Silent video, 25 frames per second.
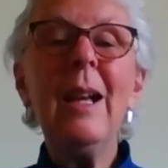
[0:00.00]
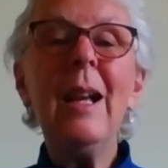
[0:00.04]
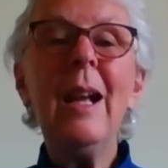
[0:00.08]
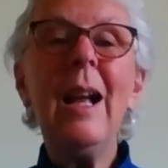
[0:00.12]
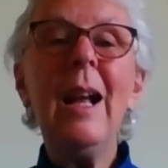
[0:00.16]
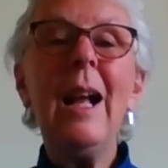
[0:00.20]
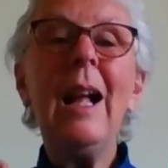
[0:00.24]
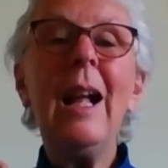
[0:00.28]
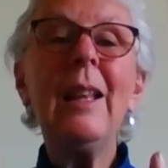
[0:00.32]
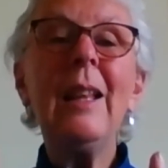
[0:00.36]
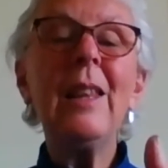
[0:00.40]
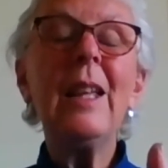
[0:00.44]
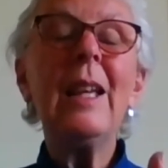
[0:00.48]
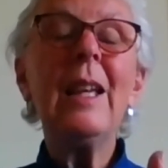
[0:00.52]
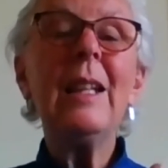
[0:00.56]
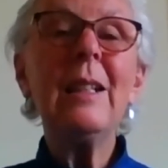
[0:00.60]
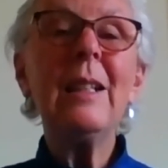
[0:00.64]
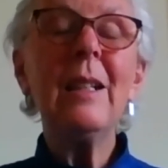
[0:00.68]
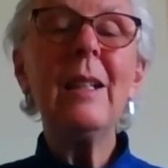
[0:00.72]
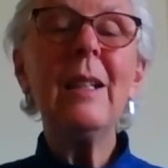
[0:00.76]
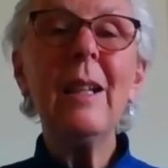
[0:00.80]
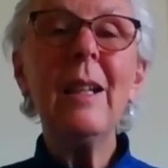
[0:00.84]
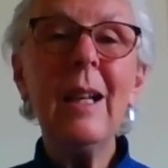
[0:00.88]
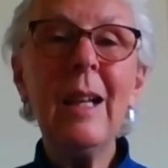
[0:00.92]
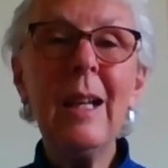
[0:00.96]
And then,
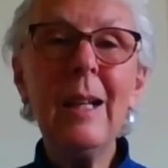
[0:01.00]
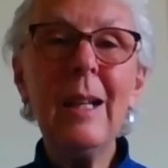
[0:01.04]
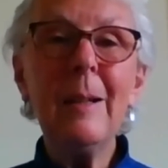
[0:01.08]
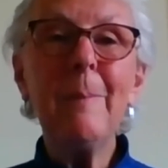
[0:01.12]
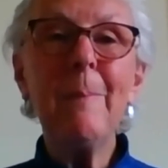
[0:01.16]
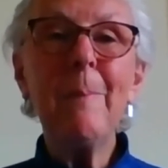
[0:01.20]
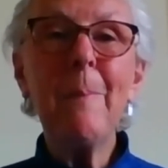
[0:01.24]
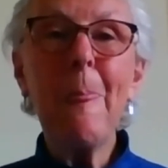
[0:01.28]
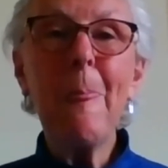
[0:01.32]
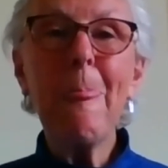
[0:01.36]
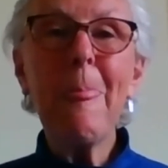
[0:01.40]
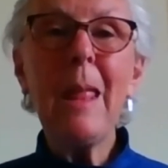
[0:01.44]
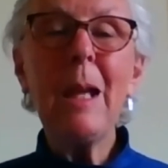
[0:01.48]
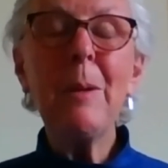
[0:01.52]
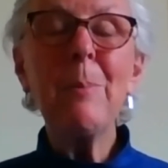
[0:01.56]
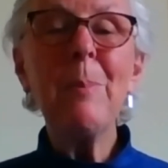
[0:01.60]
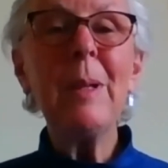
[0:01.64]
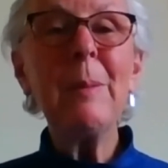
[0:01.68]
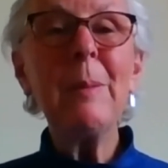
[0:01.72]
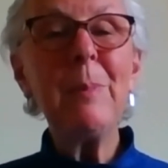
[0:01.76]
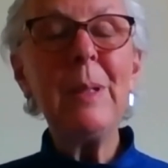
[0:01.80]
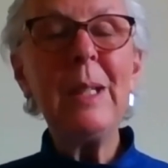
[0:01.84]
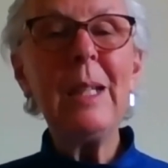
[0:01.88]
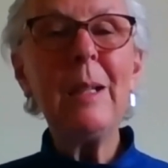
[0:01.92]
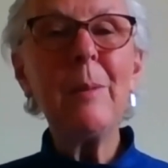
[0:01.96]

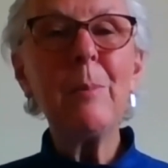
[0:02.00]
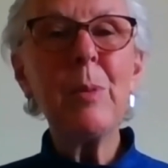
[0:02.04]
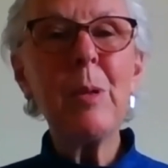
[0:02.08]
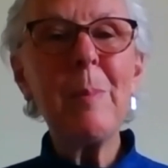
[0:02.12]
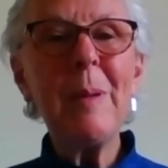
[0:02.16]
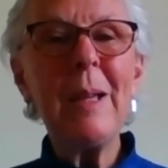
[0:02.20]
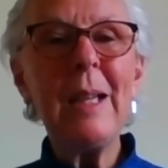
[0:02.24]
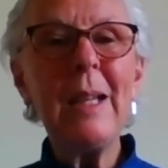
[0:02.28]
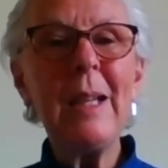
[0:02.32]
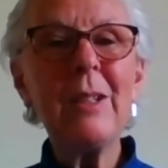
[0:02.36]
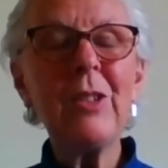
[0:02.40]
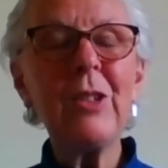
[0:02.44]
but being prepared